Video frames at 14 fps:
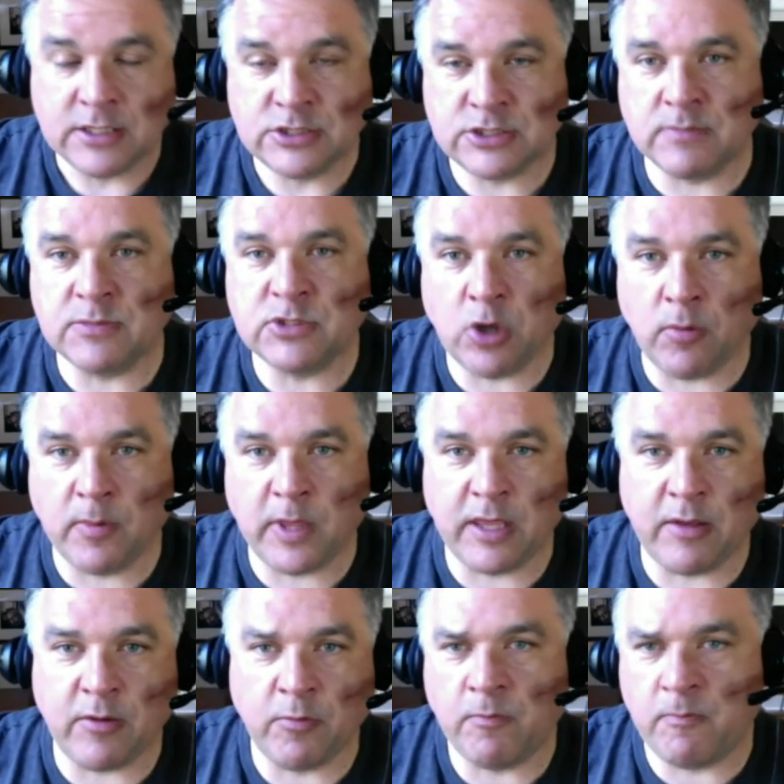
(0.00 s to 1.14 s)
Jim
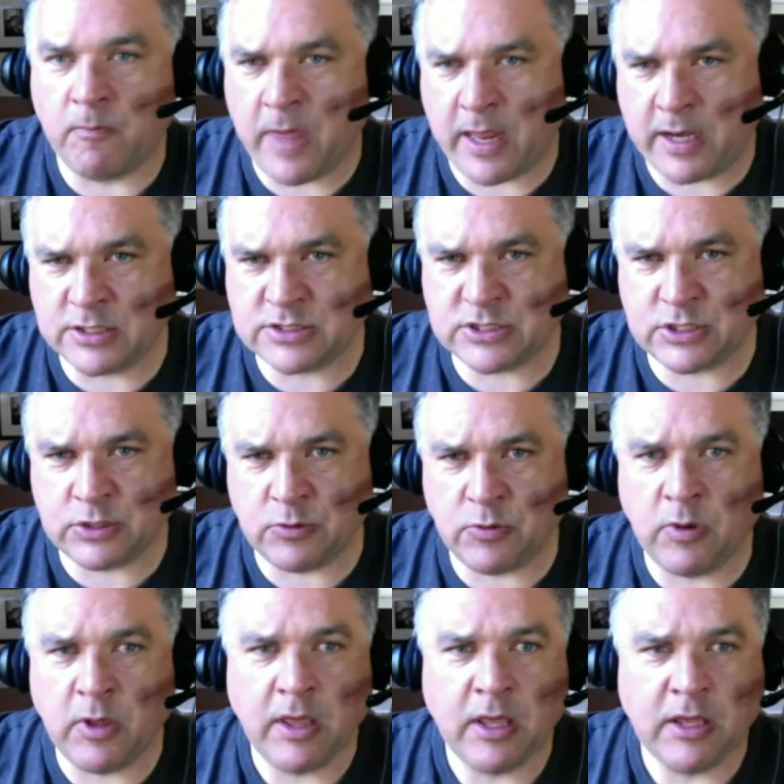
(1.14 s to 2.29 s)
Thome managed to
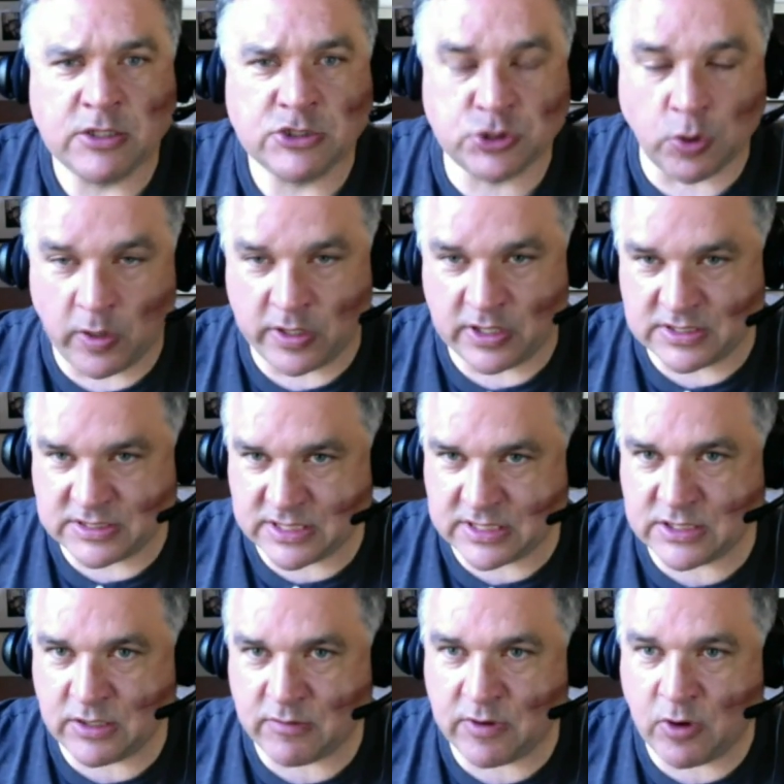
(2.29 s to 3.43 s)
join the
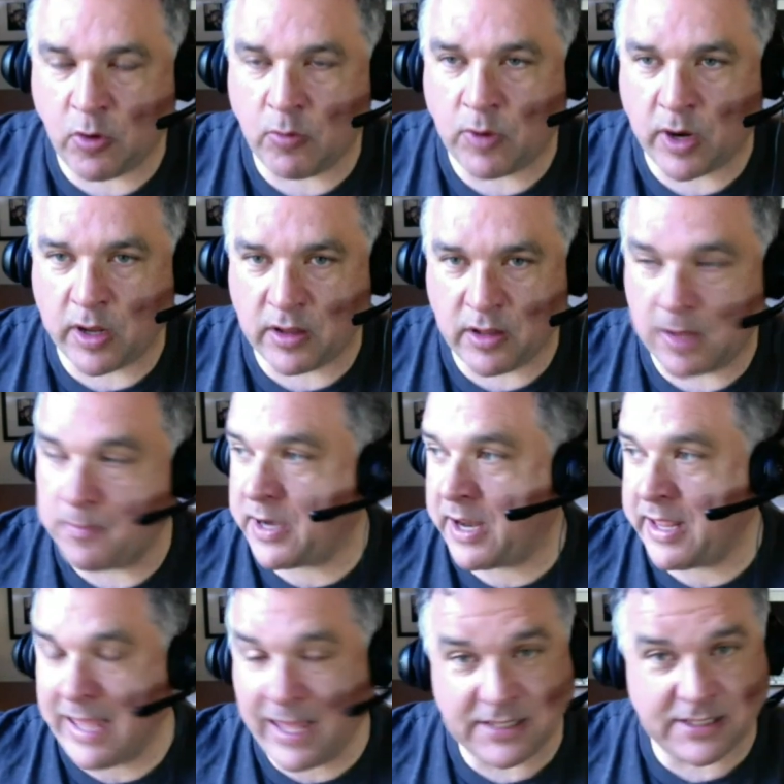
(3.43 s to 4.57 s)
600 home run club. And I
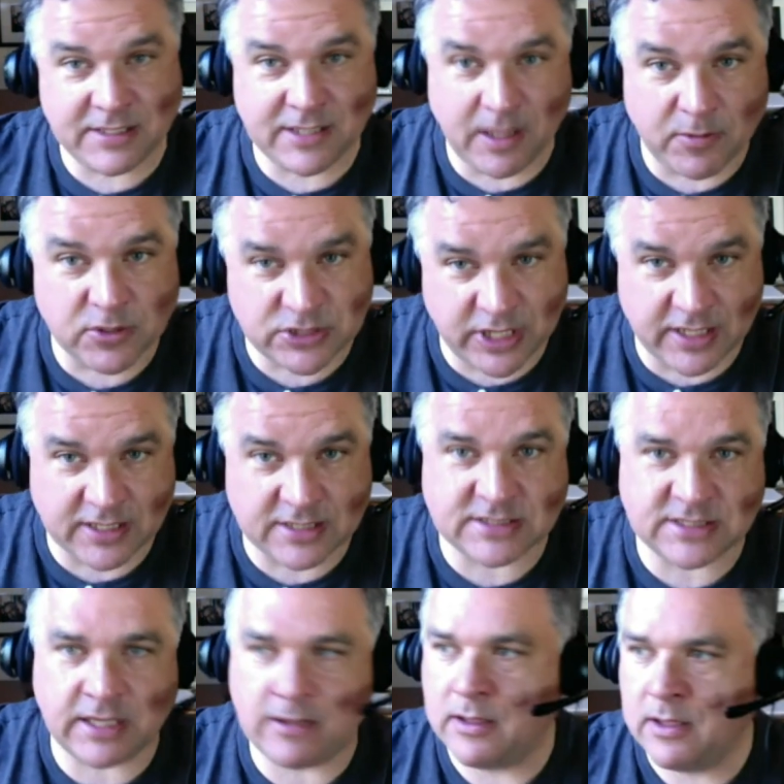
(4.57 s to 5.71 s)
had to double check to
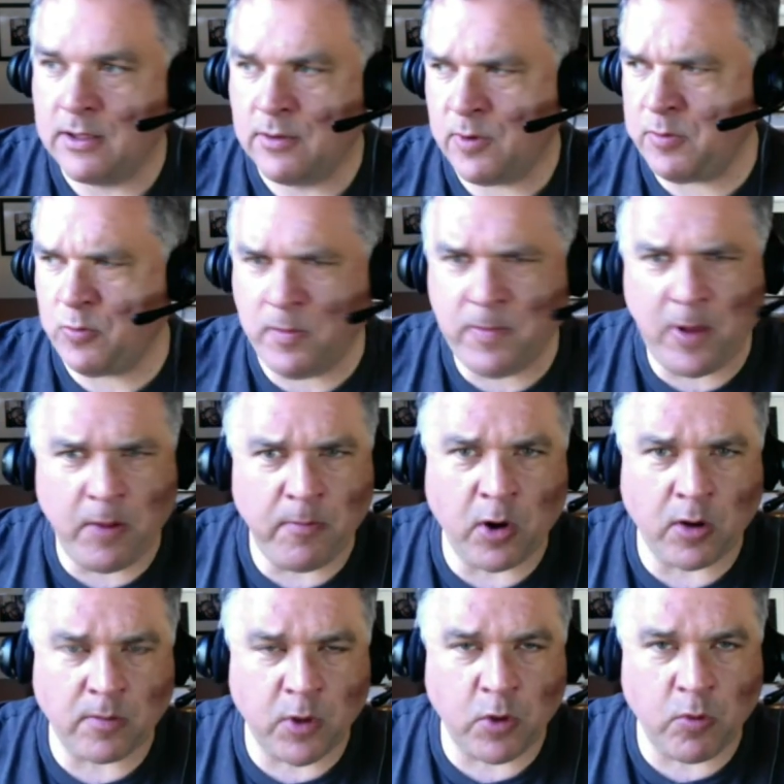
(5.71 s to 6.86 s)
see, wait, what about Mark
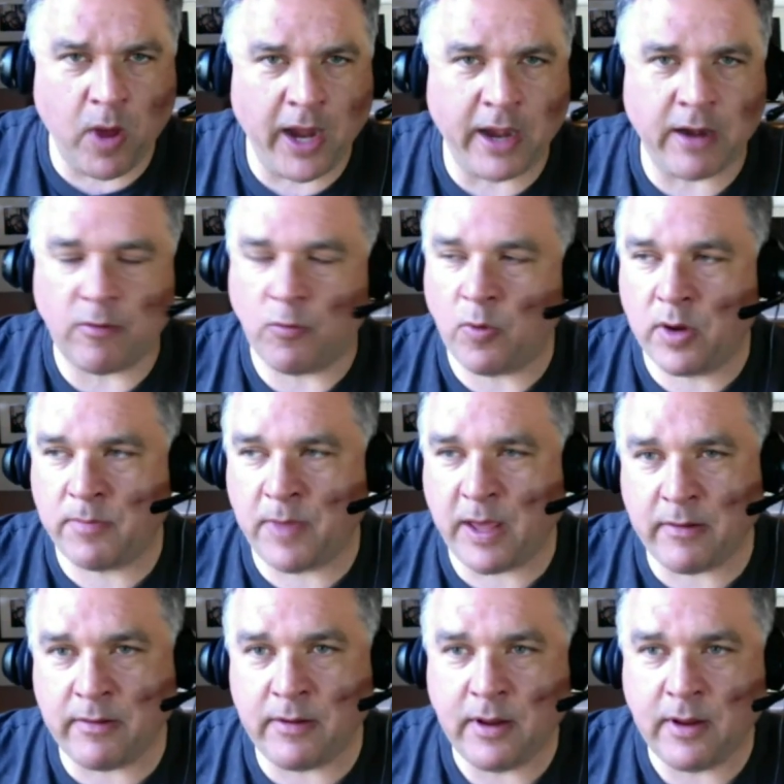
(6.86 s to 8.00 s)
McGwire? What
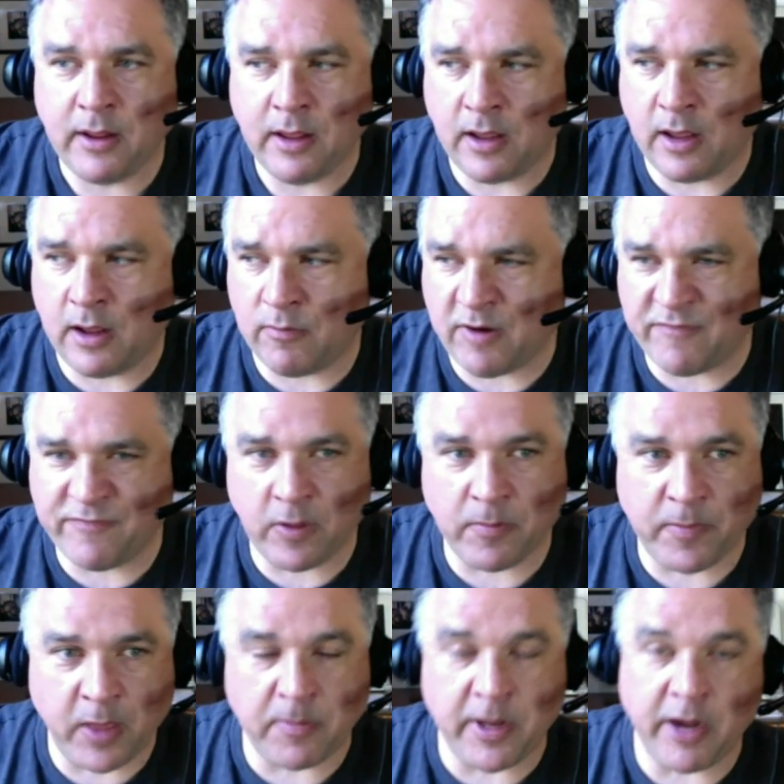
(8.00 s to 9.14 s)
about Rafael
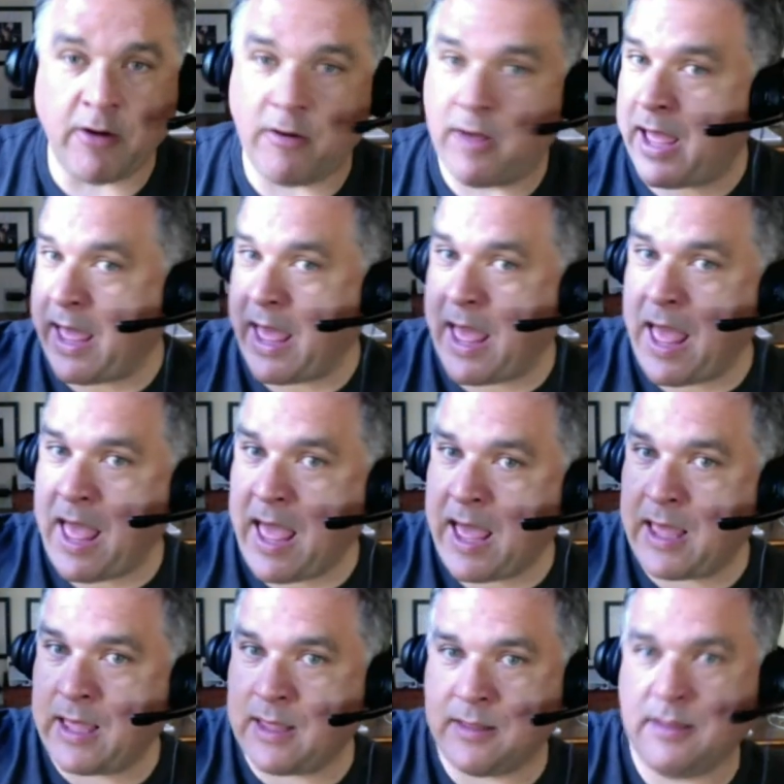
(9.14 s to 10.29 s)
Palmeiro?
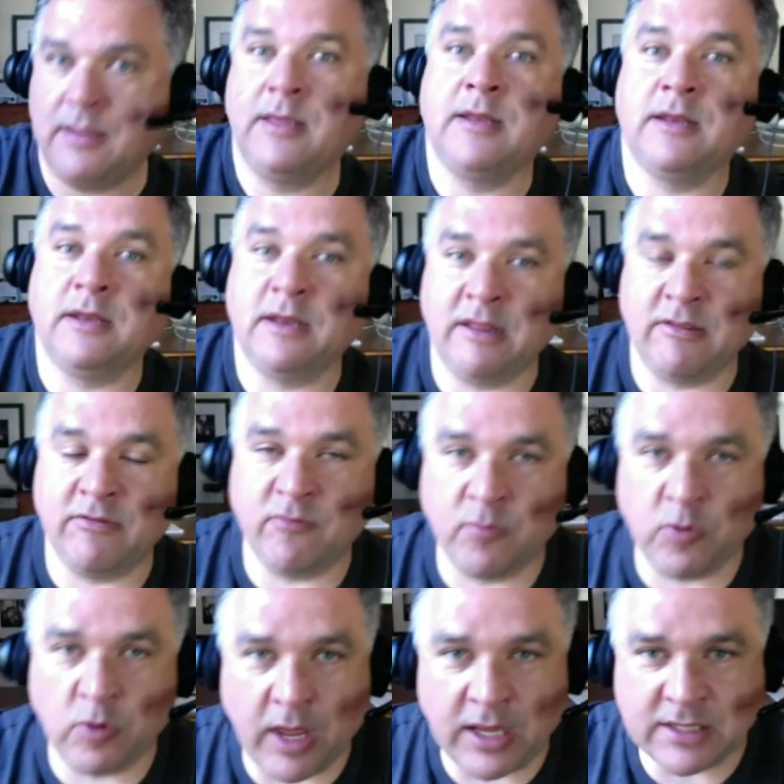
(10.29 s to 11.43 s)
Aha! Neither of
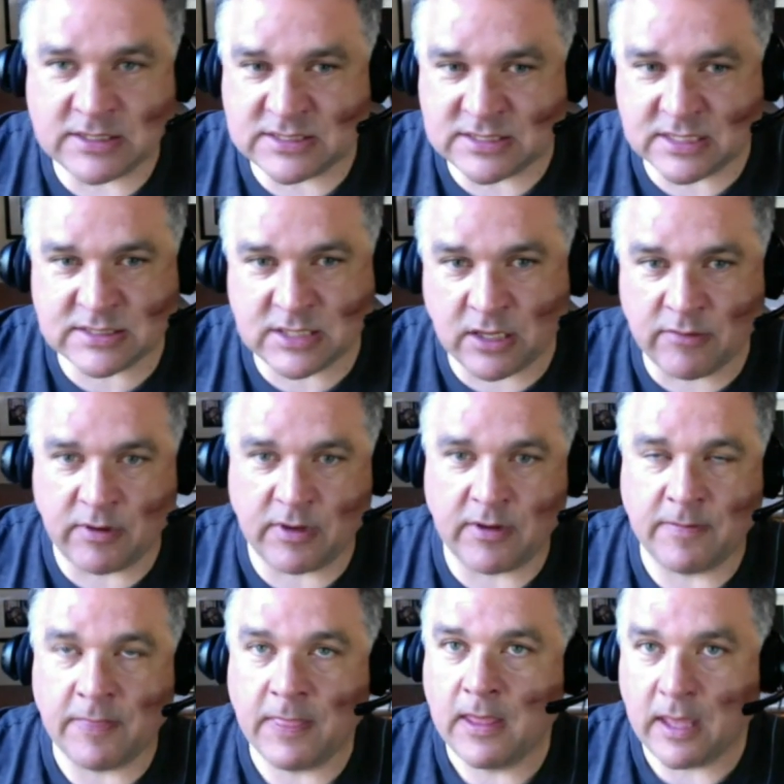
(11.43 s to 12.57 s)
them got to 600.
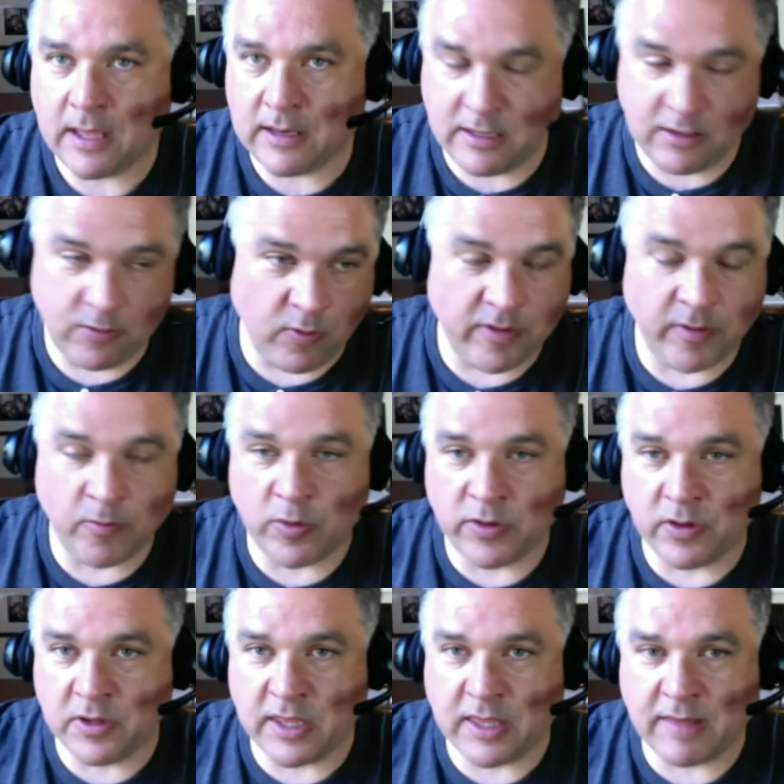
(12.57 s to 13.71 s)
Neither one of them won the
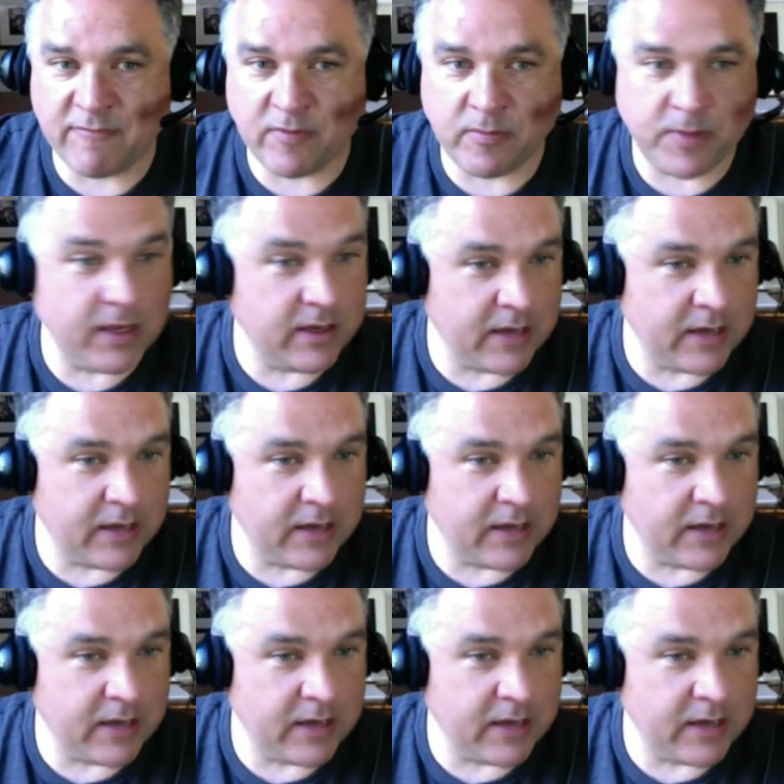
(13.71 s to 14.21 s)
league MVP.